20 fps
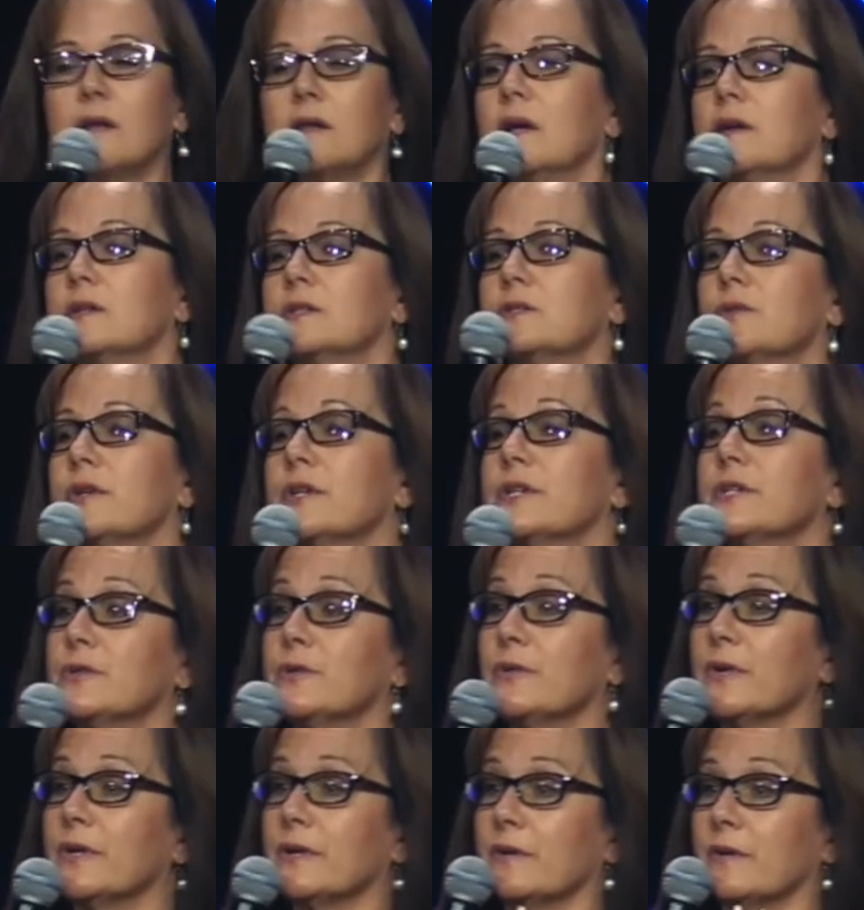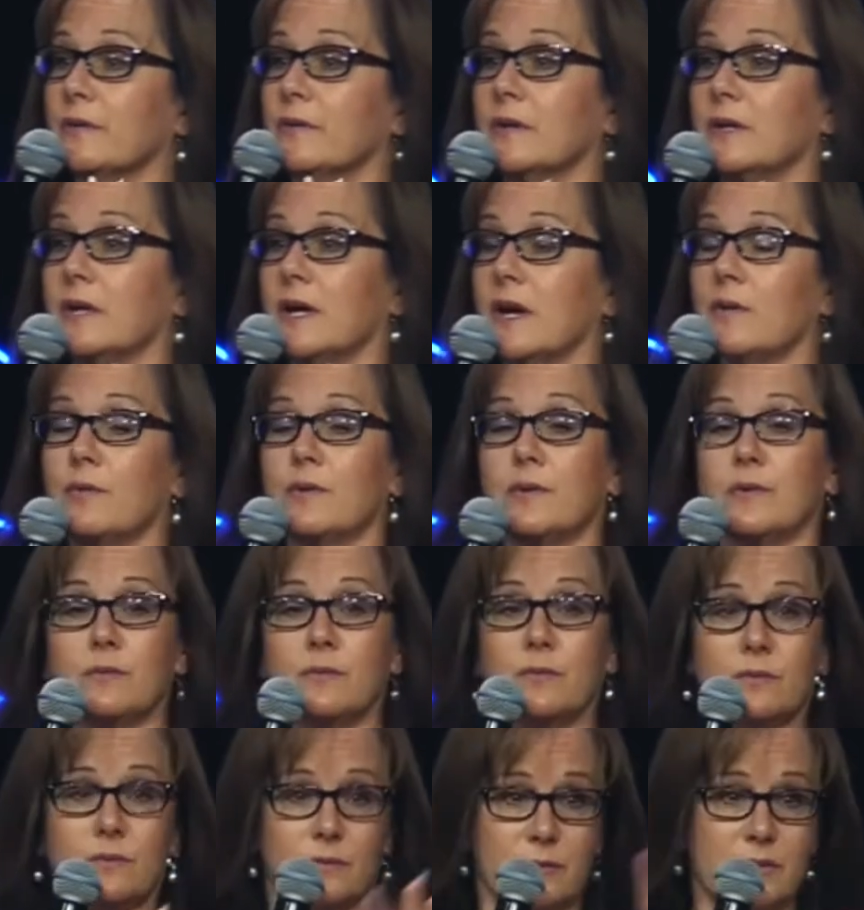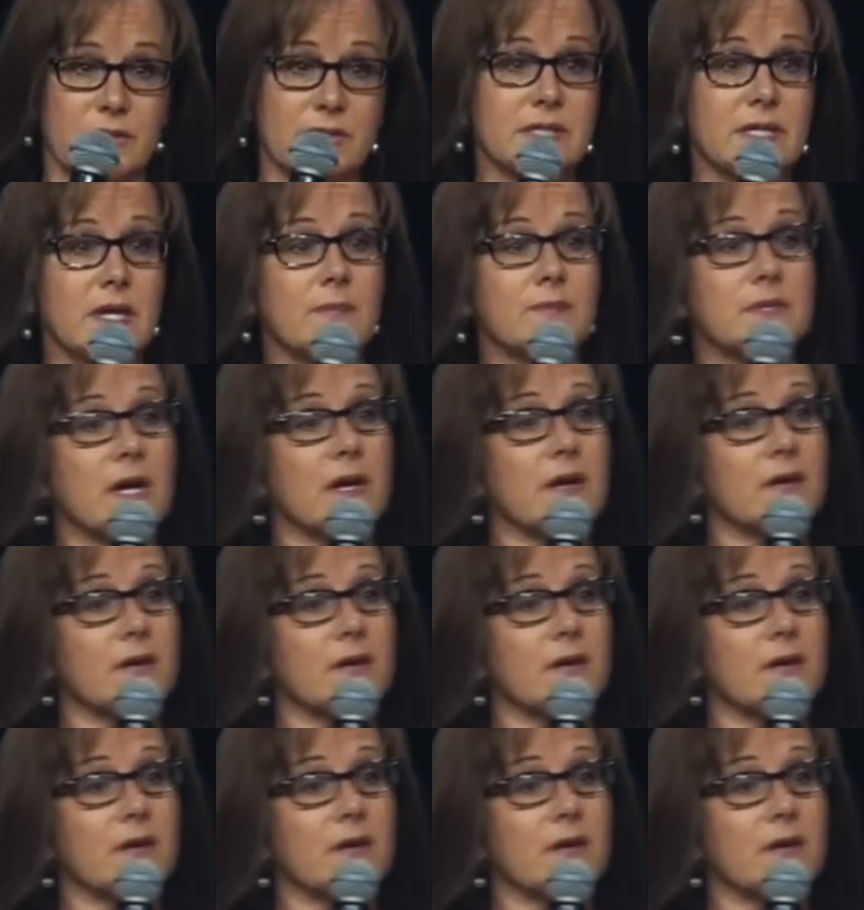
long story short, we stepped out of